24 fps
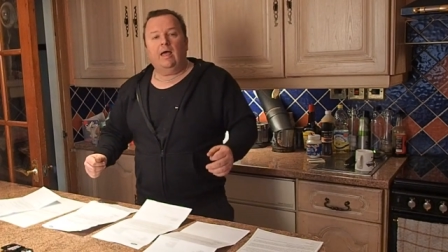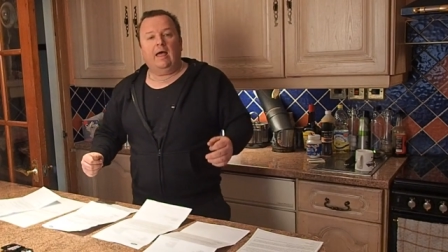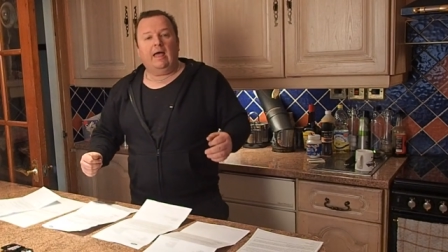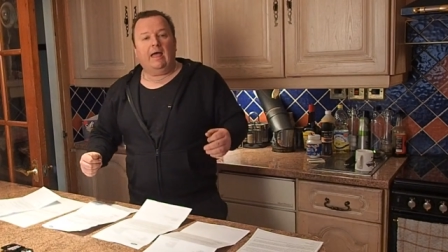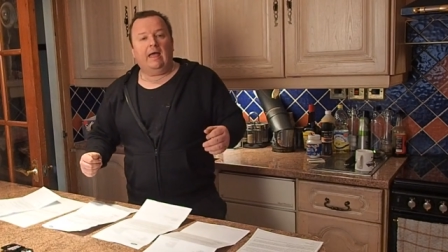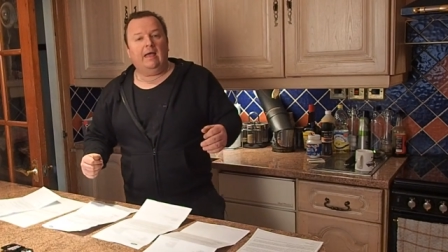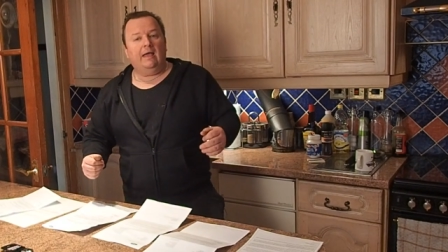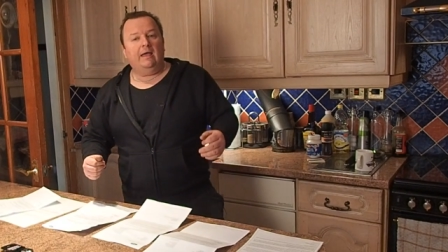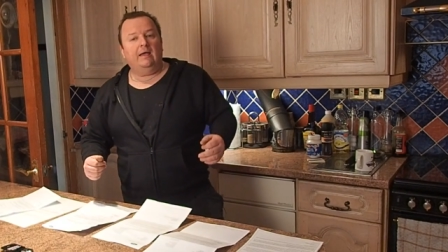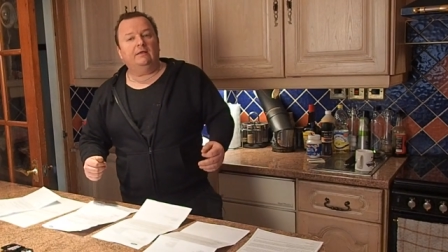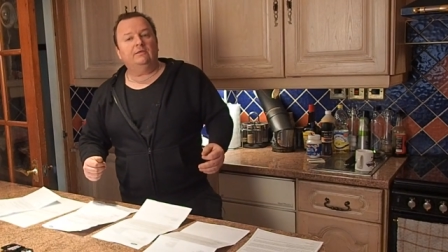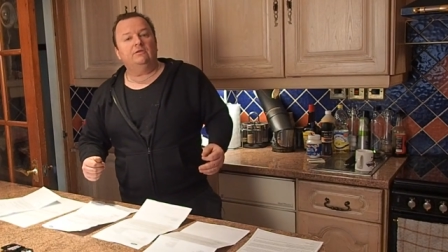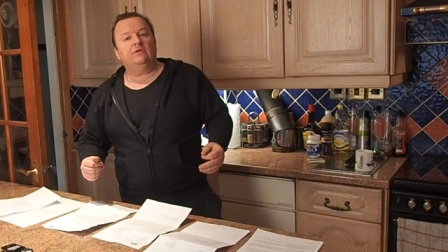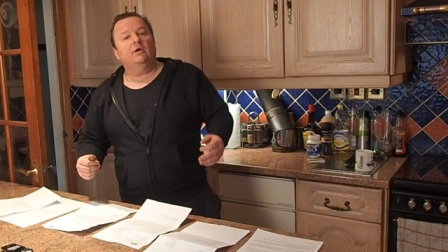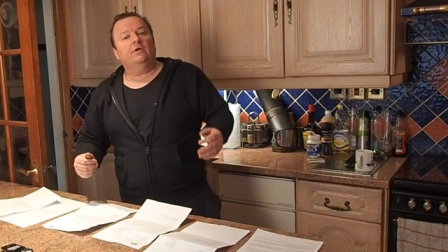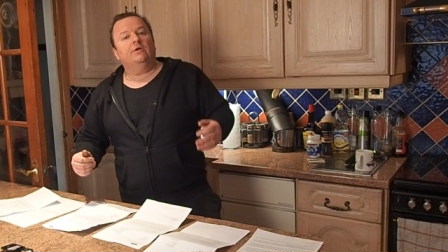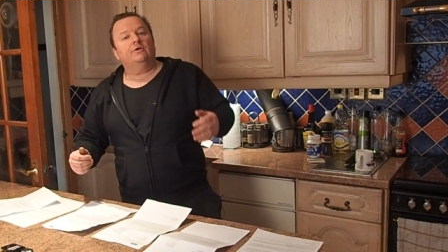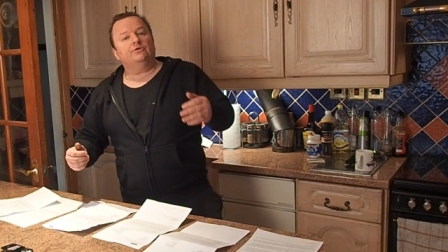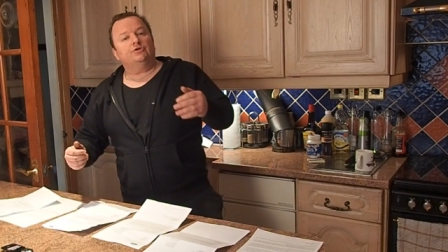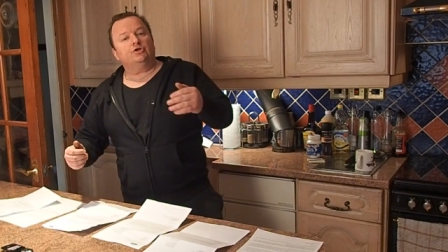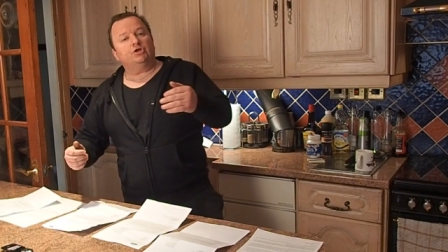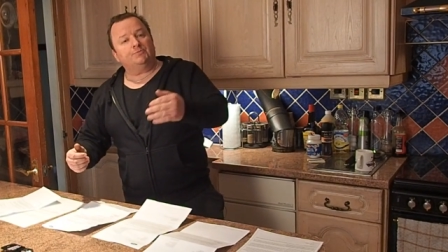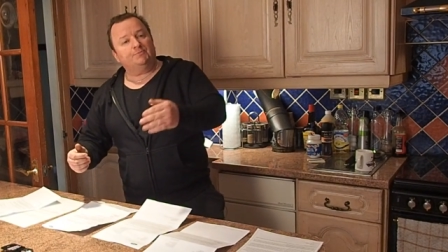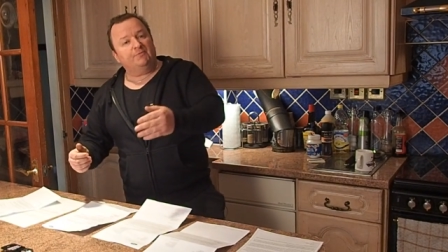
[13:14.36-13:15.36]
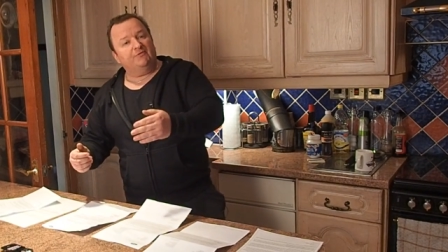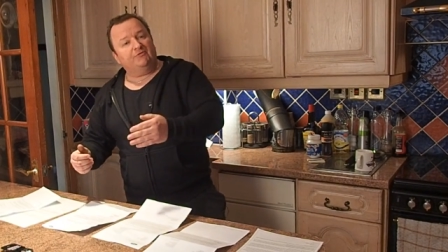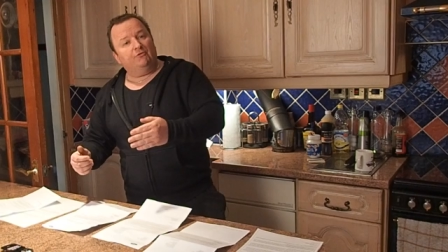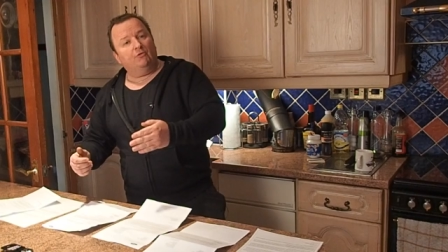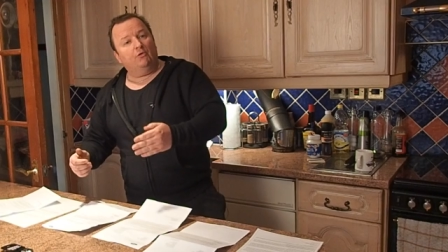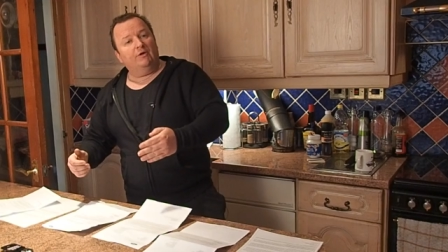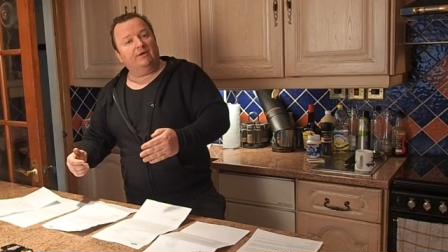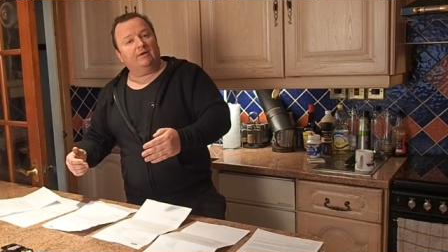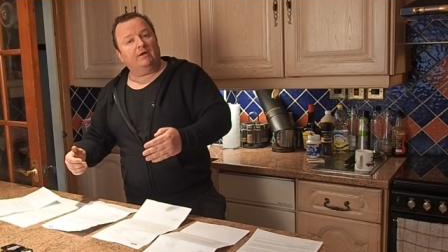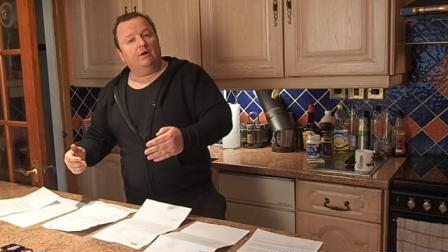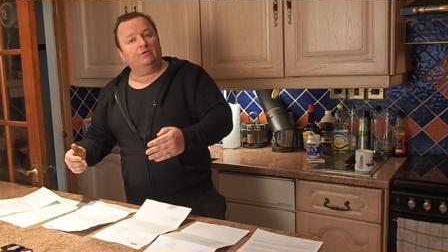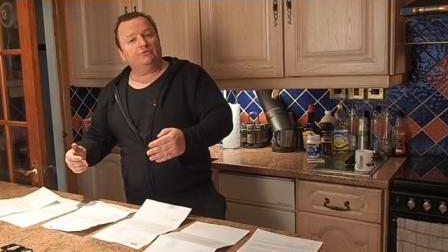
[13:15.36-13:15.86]
And just
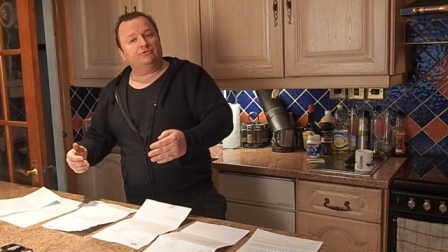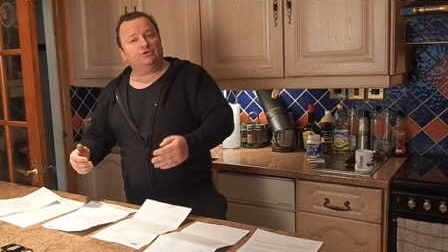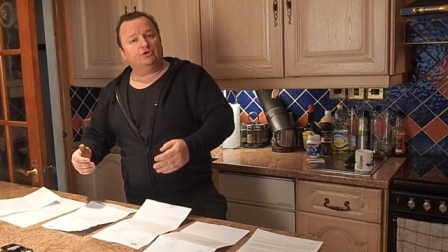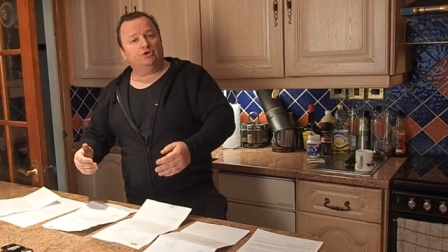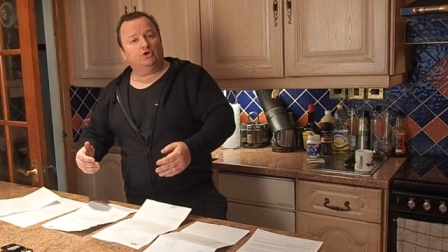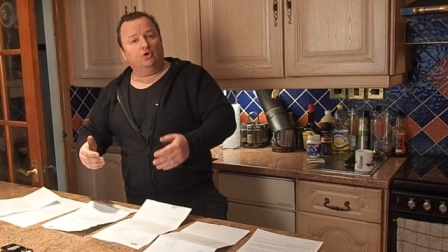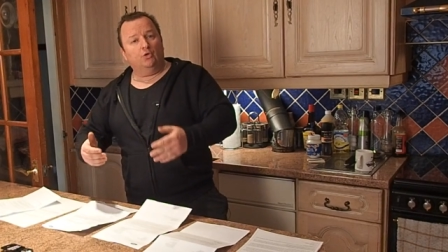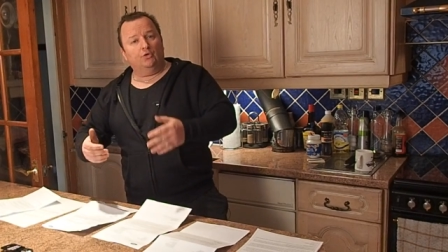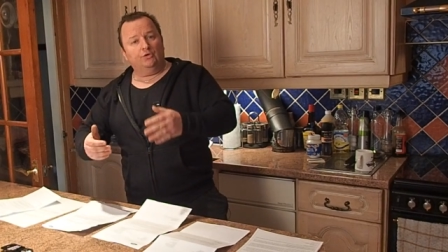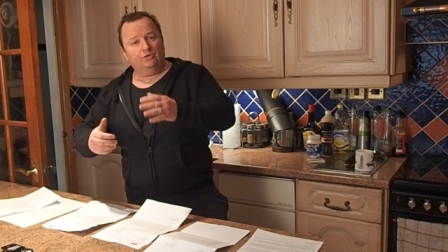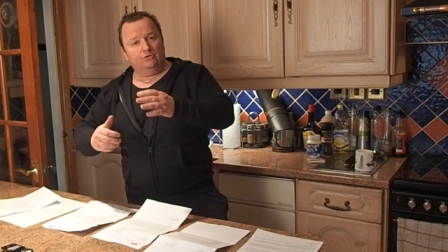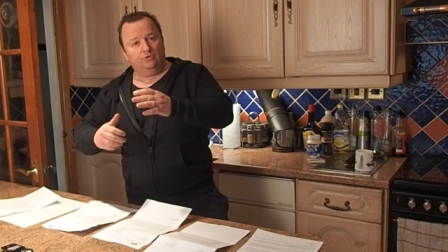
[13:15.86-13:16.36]
before it goes to court,